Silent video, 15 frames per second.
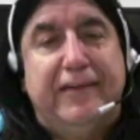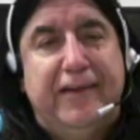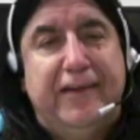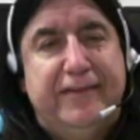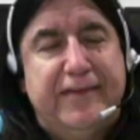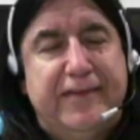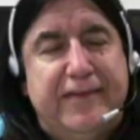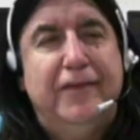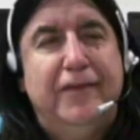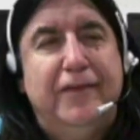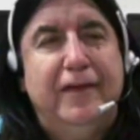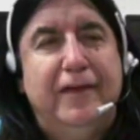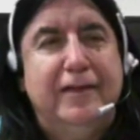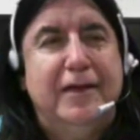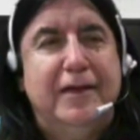that we're
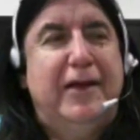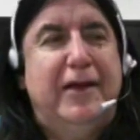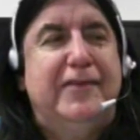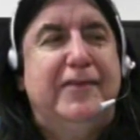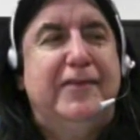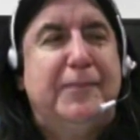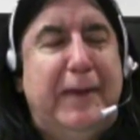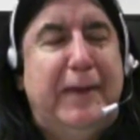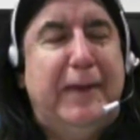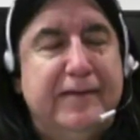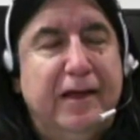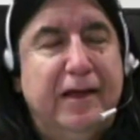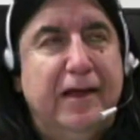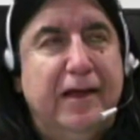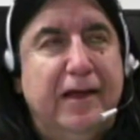split,
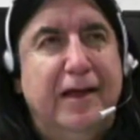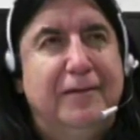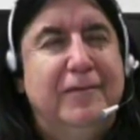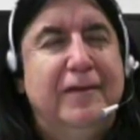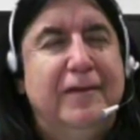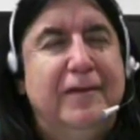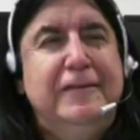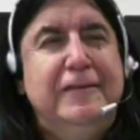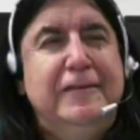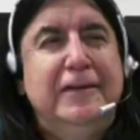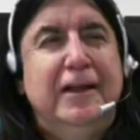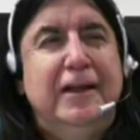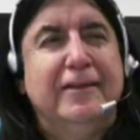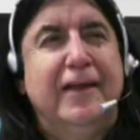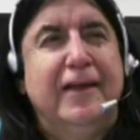
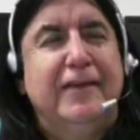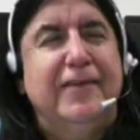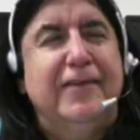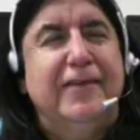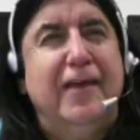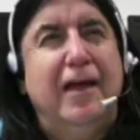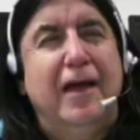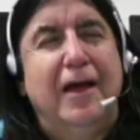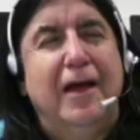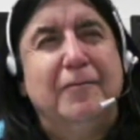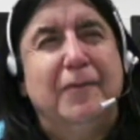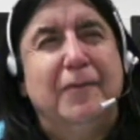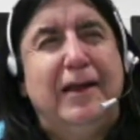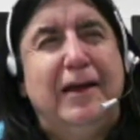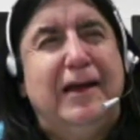that
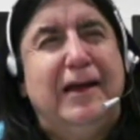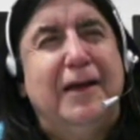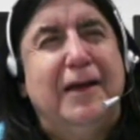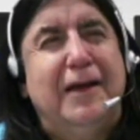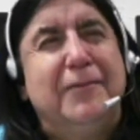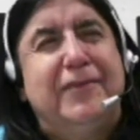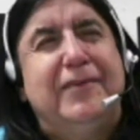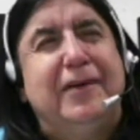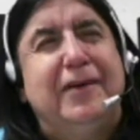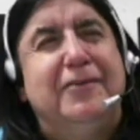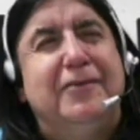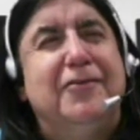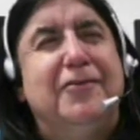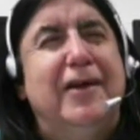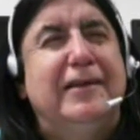when it comes to
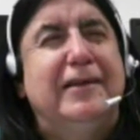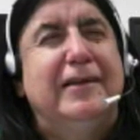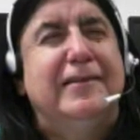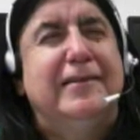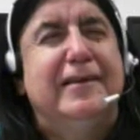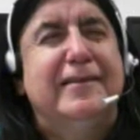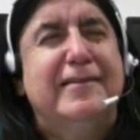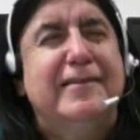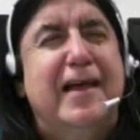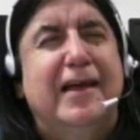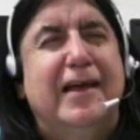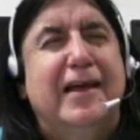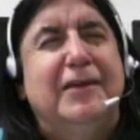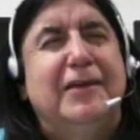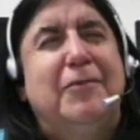trying to decide
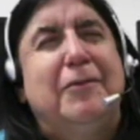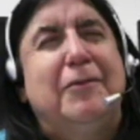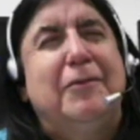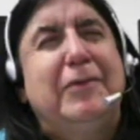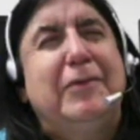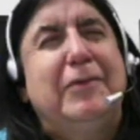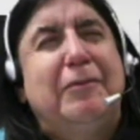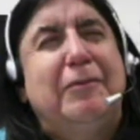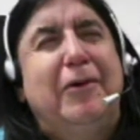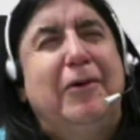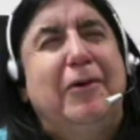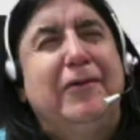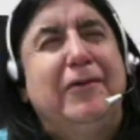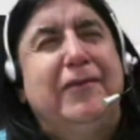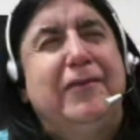what we want or
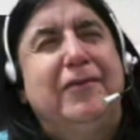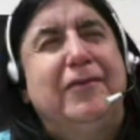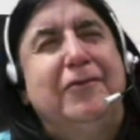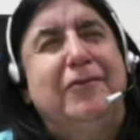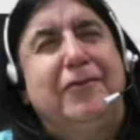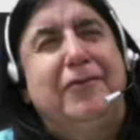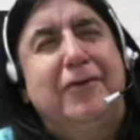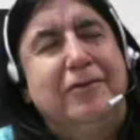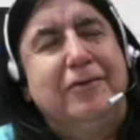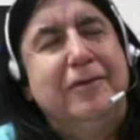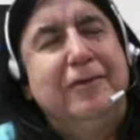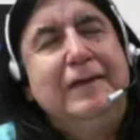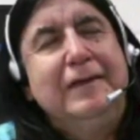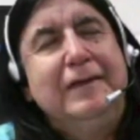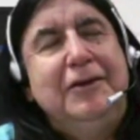do,
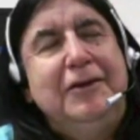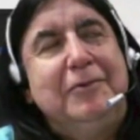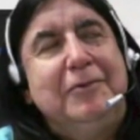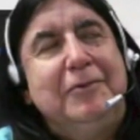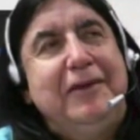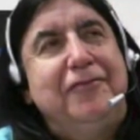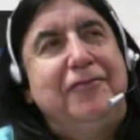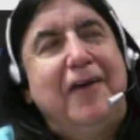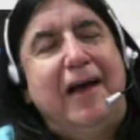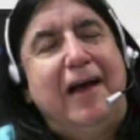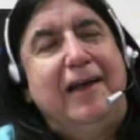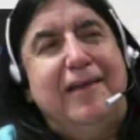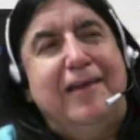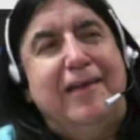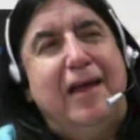we find
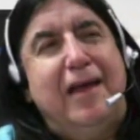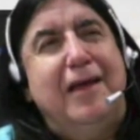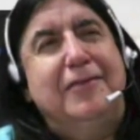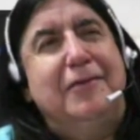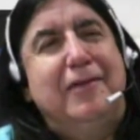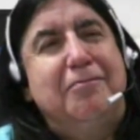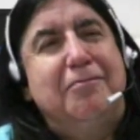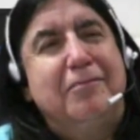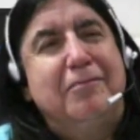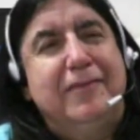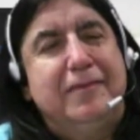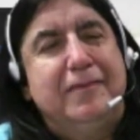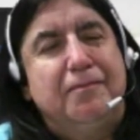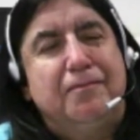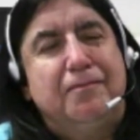there are
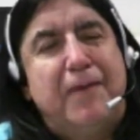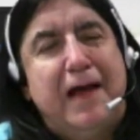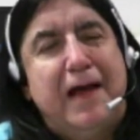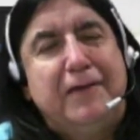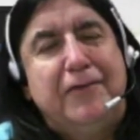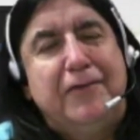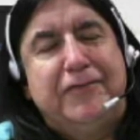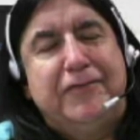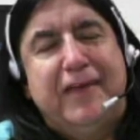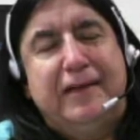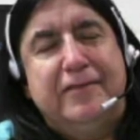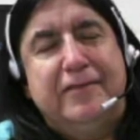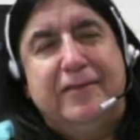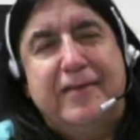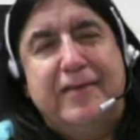5 or
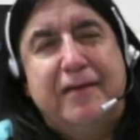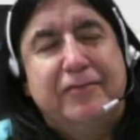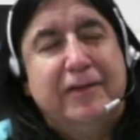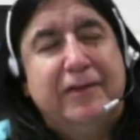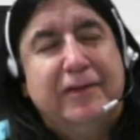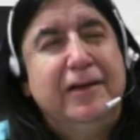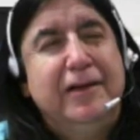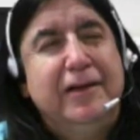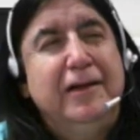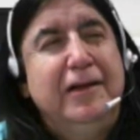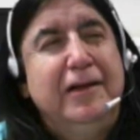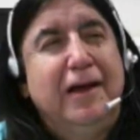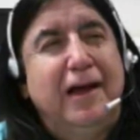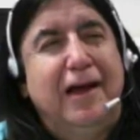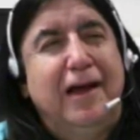6 or 7
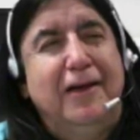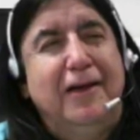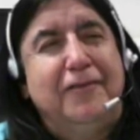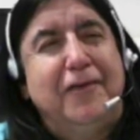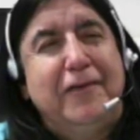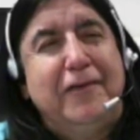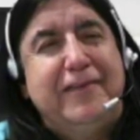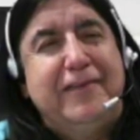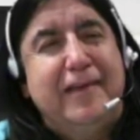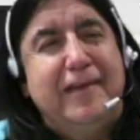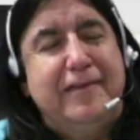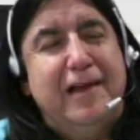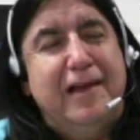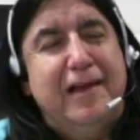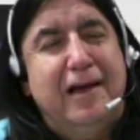voices
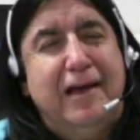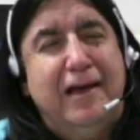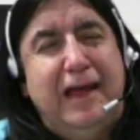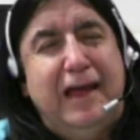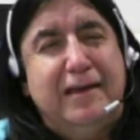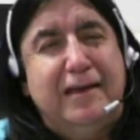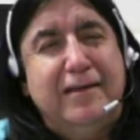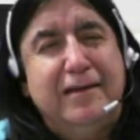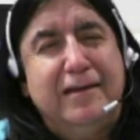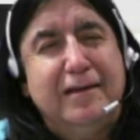in our head.